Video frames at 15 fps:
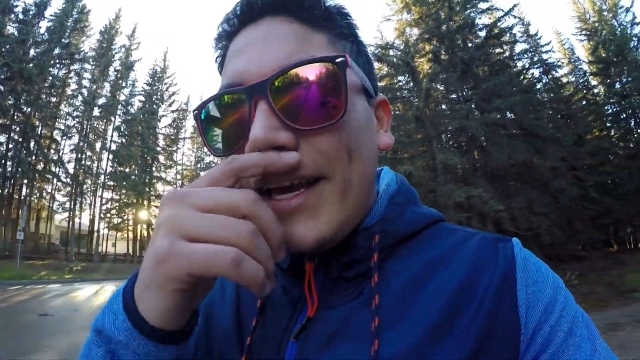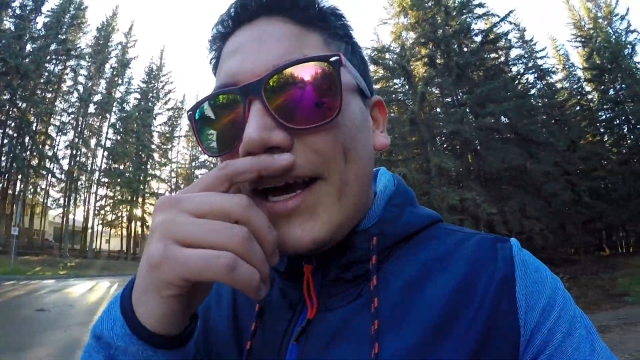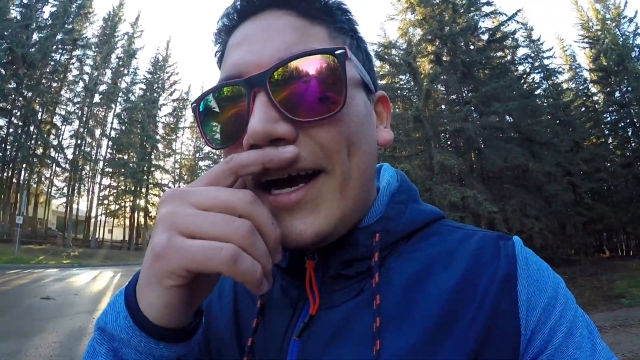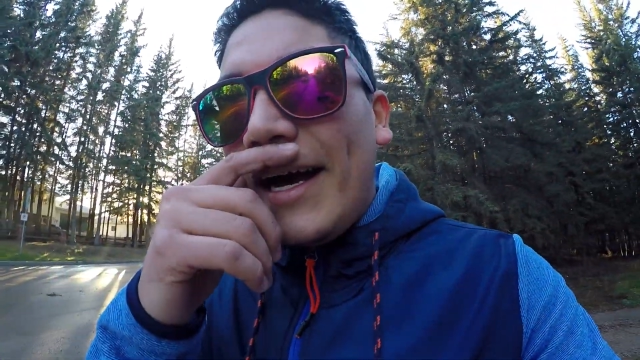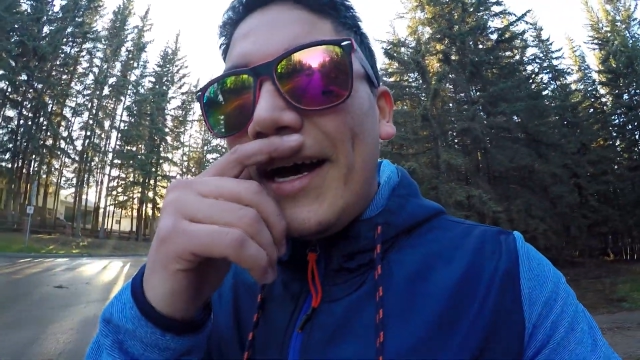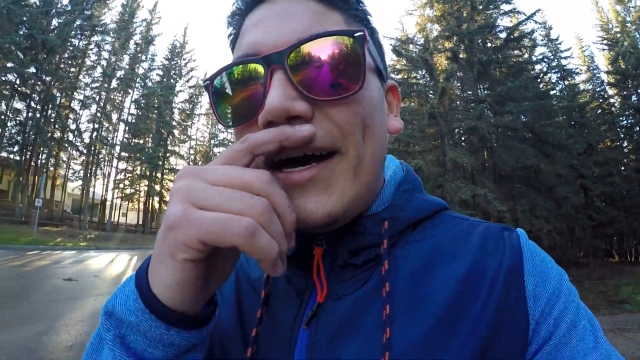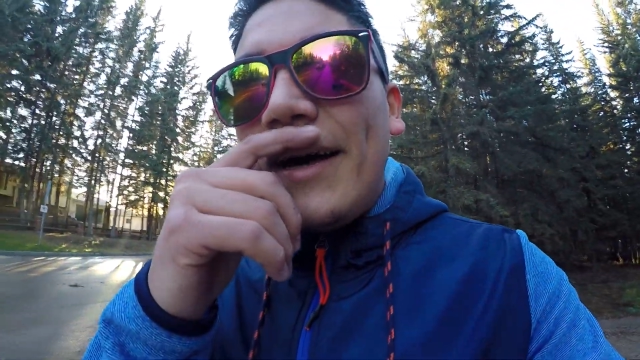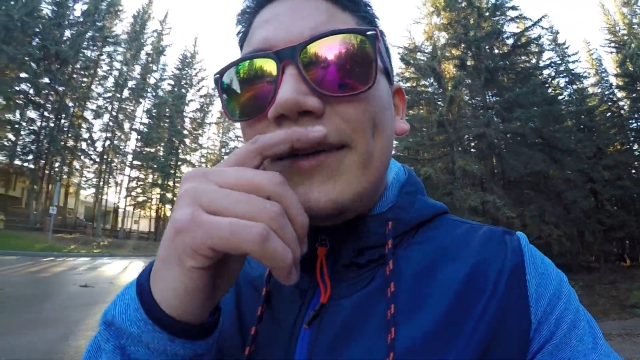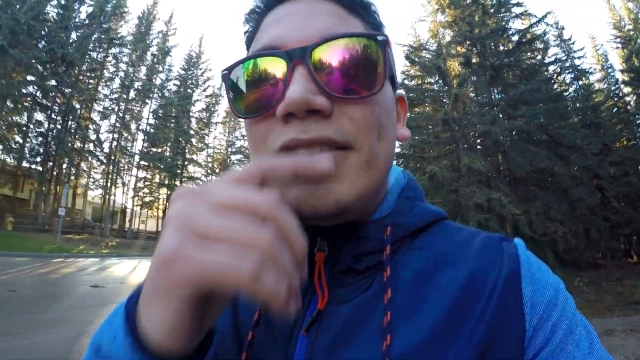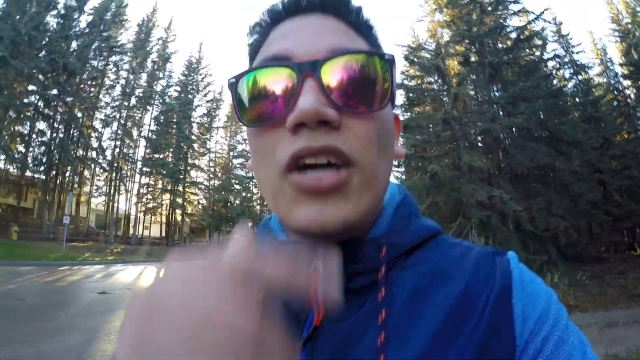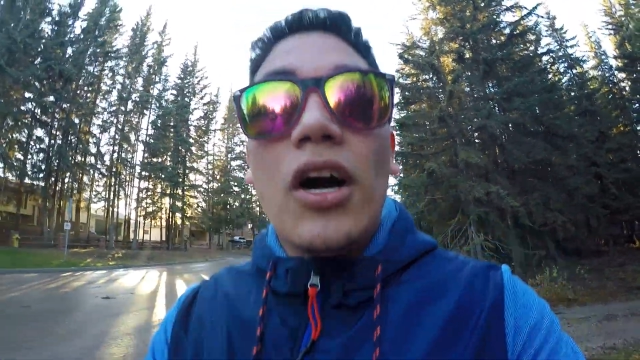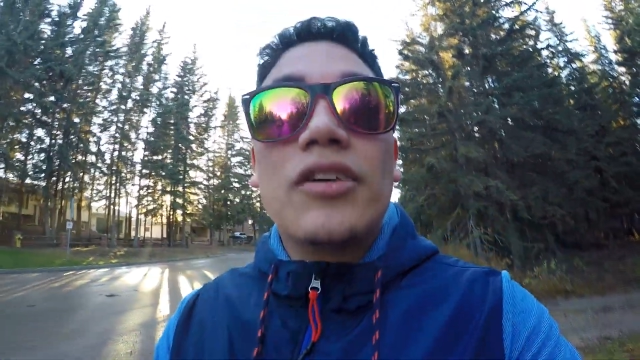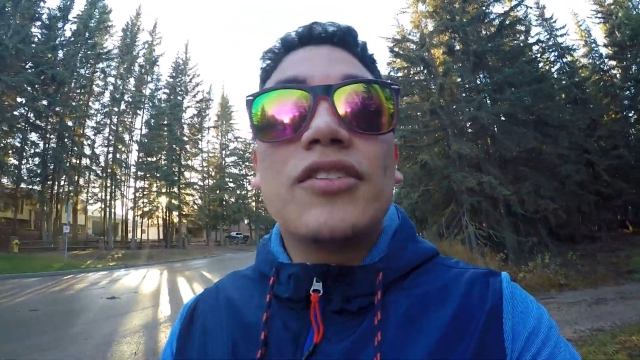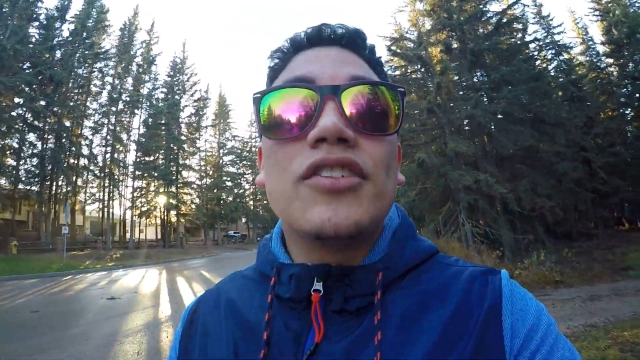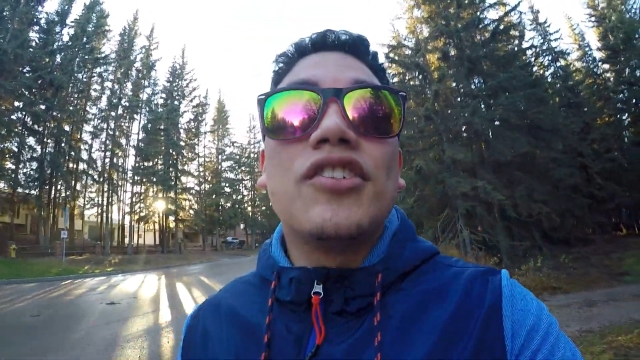
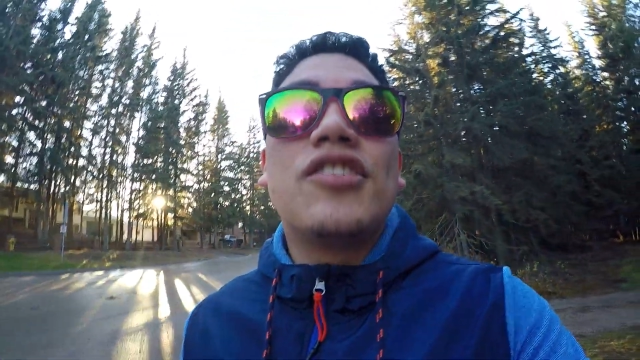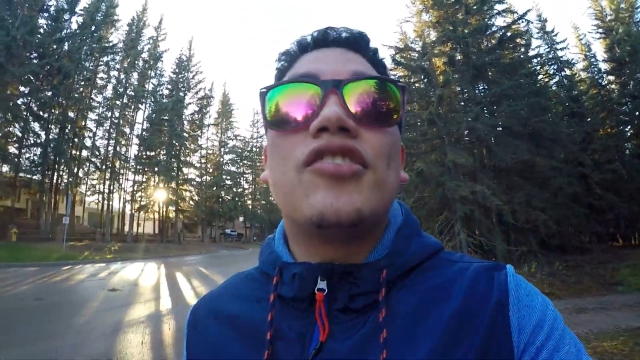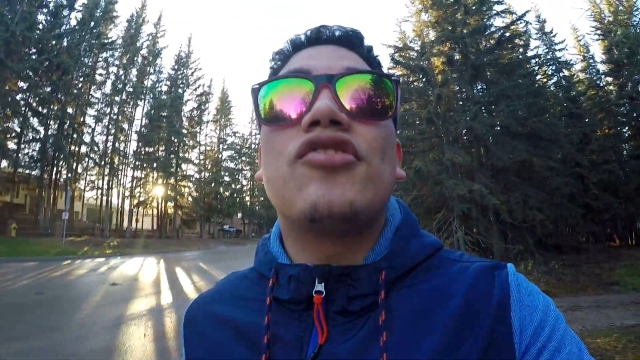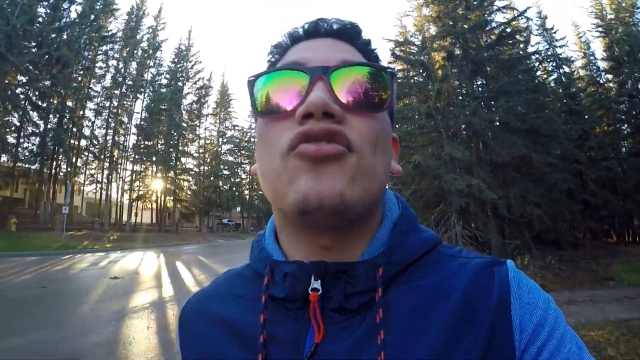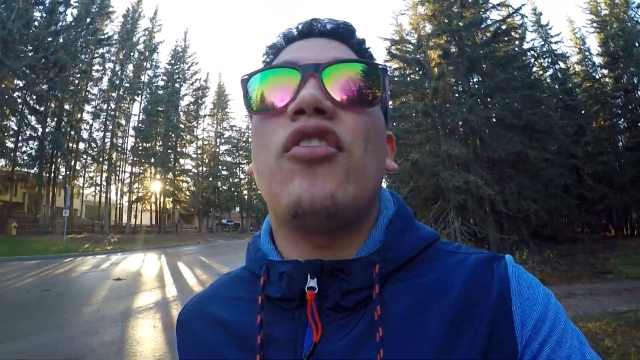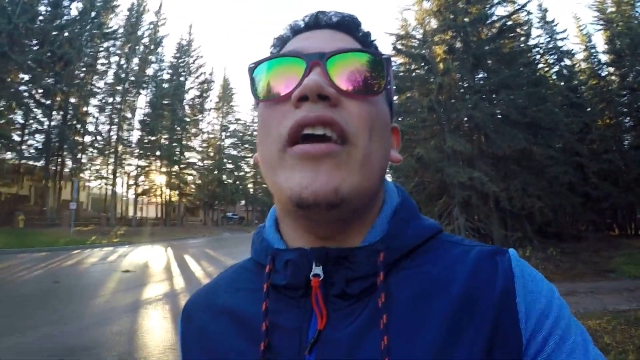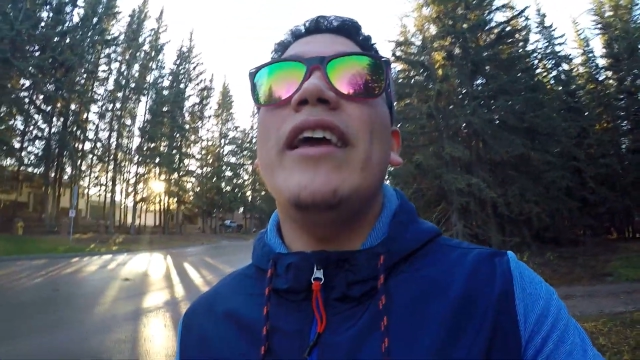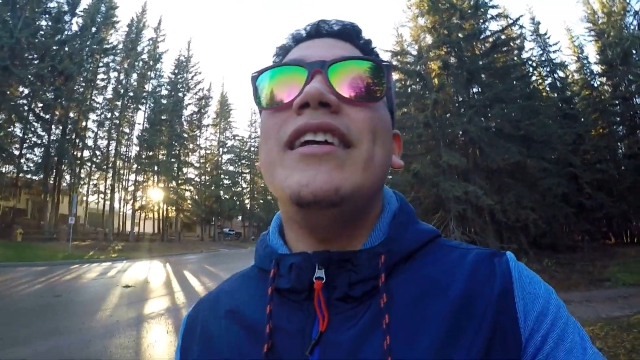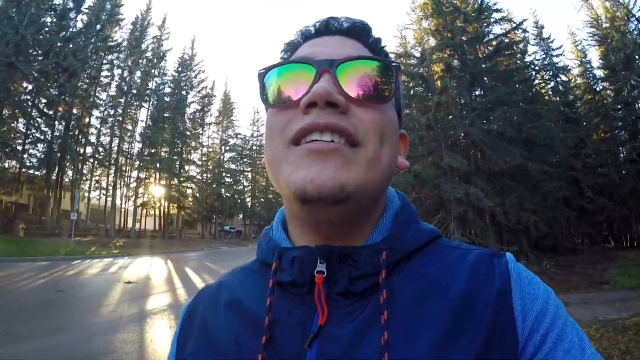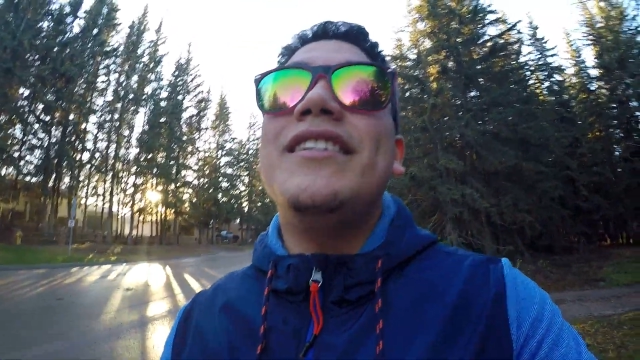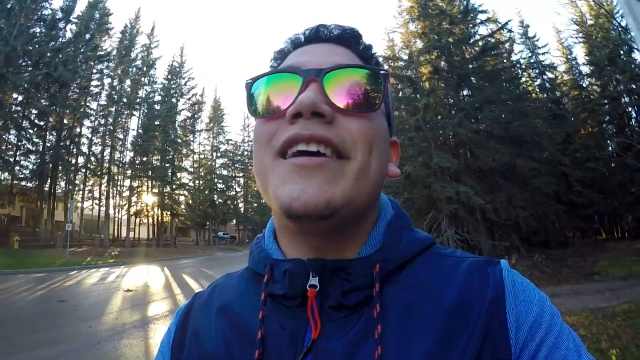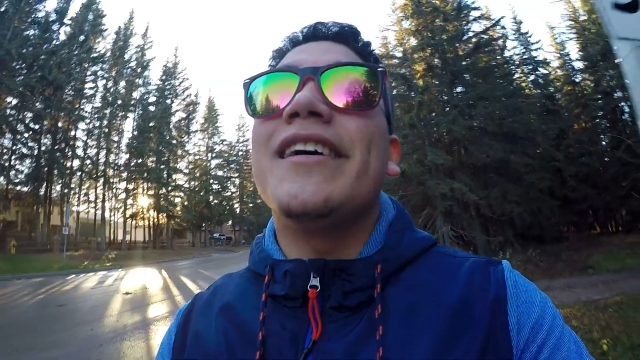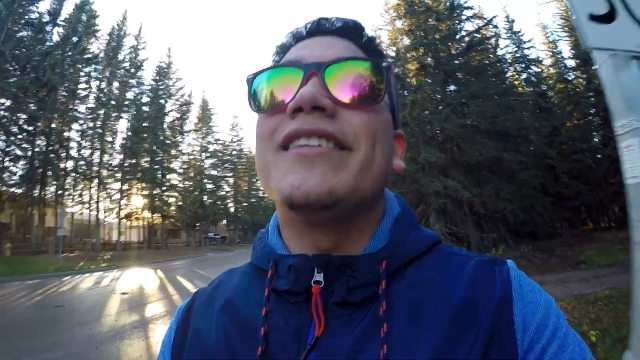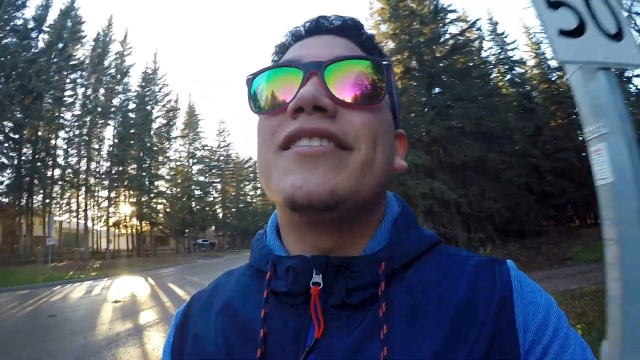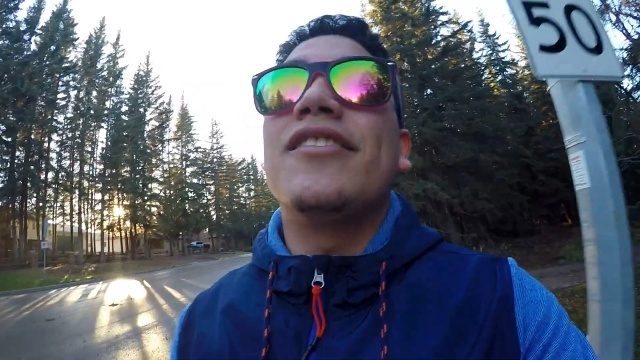Dr.Strange
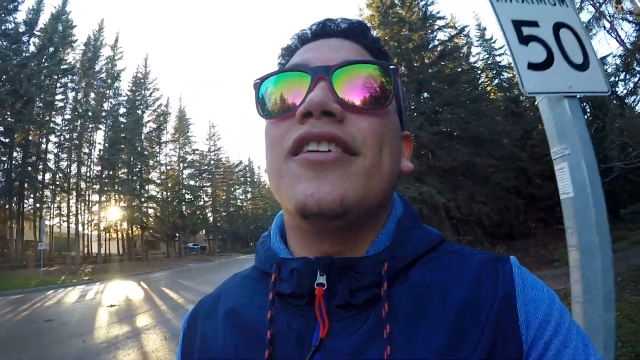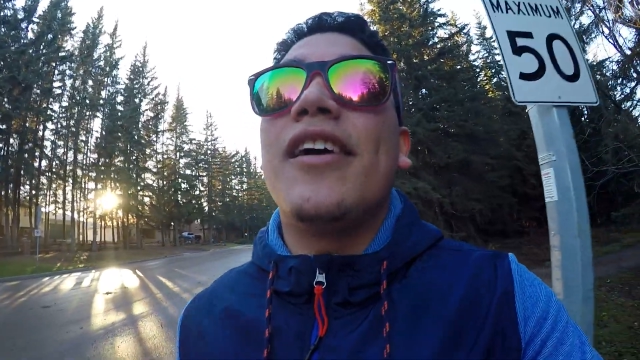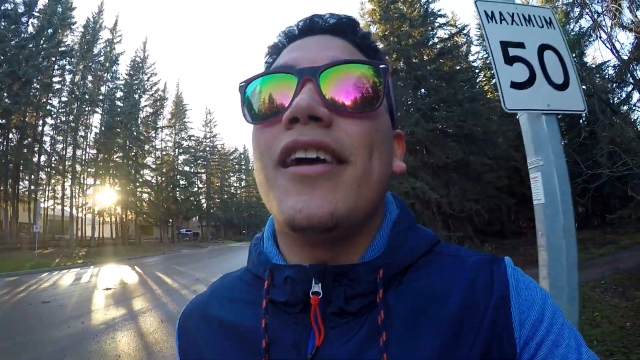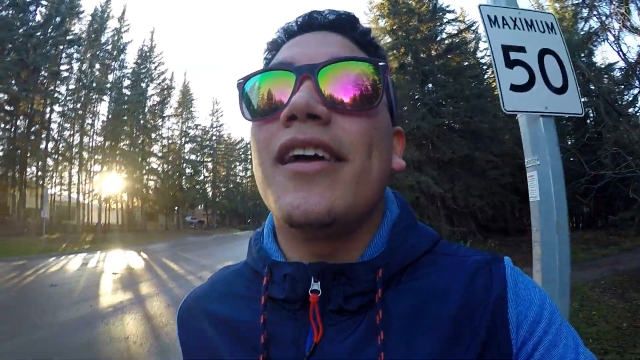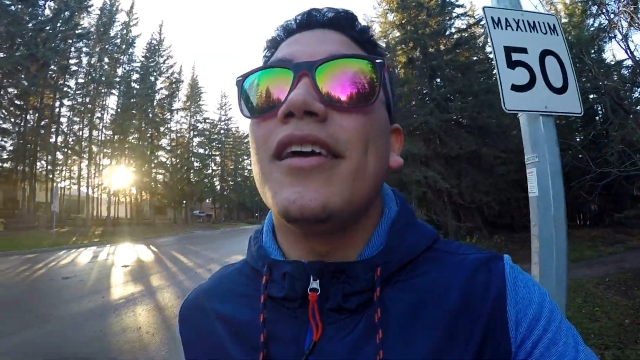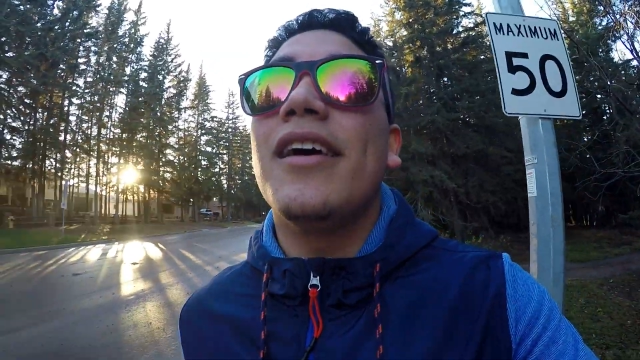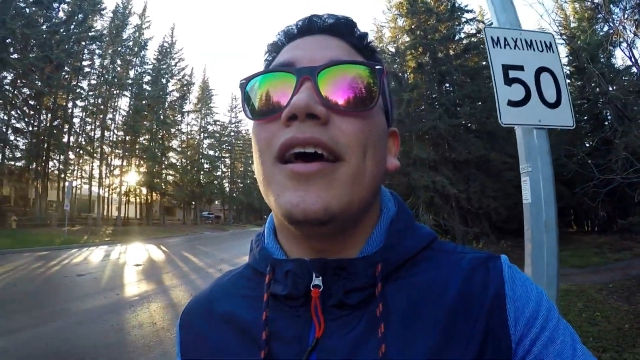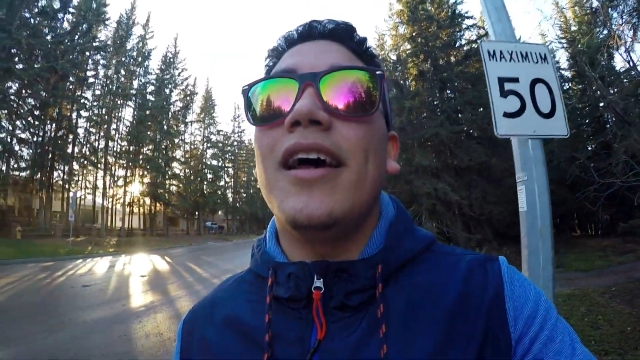yesterday,